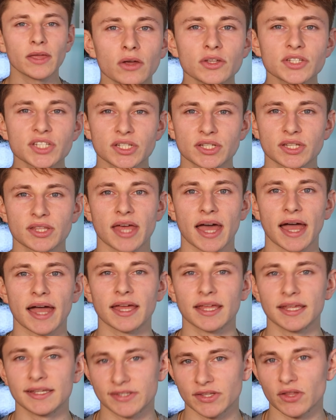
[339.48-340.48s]
the answer to
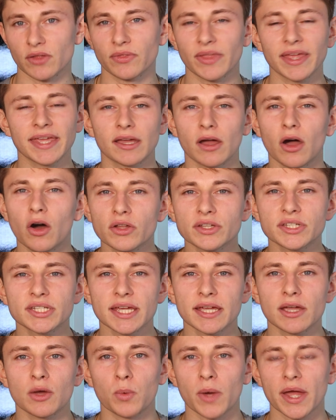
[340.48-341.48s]
that is that they can't
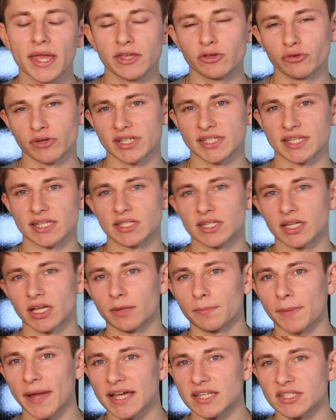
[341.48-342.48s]
take away your existing
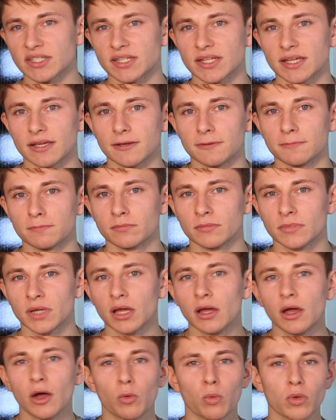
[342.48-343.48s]
capacity.
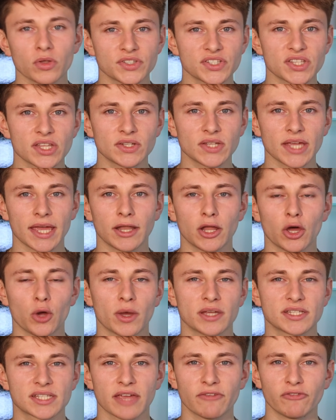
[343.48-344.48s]
Once the
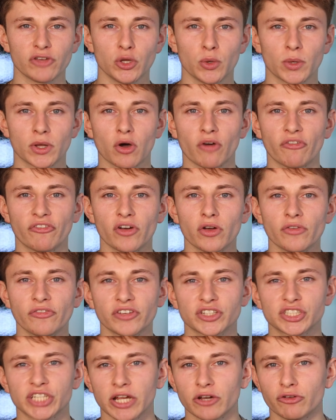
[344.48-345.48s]
DNO has given you an offer
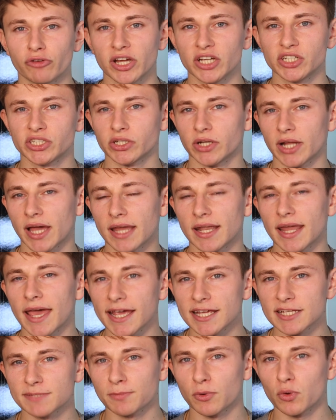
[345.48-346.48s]
for generation and
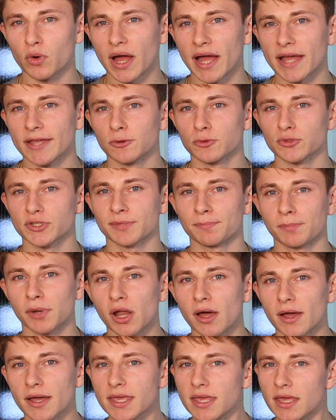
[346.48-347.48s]
export at your
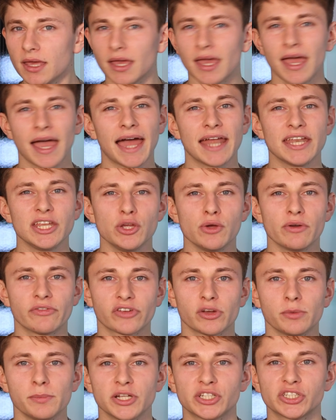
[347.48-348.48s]
supply, and you
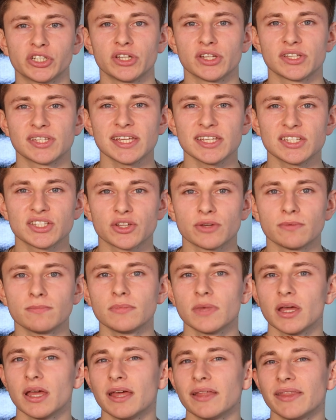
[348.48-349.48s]
have commissioned a
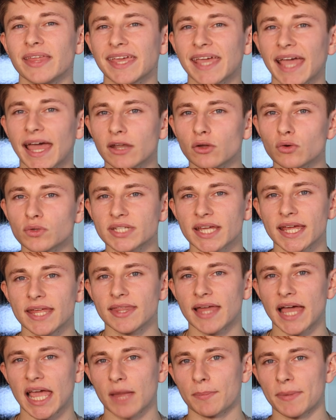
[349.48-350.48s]
system, they cannot
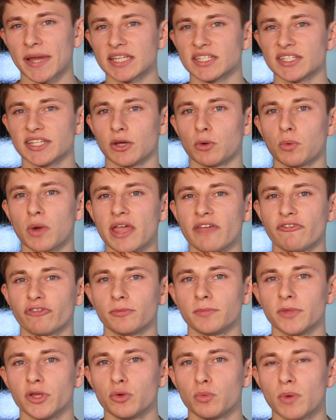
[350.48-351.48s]
take that capacity away
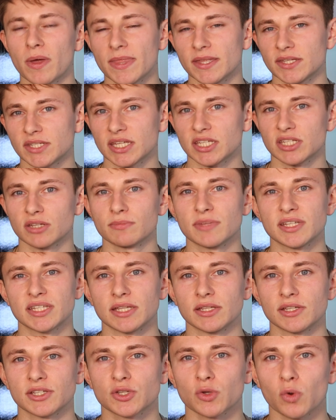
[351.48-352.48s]
from you when the system is
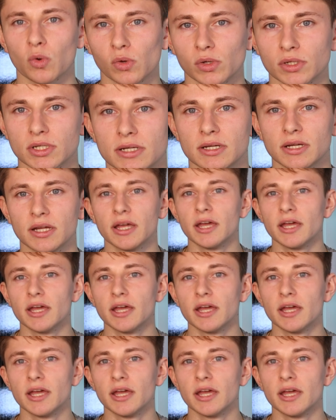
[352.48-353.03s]
installed.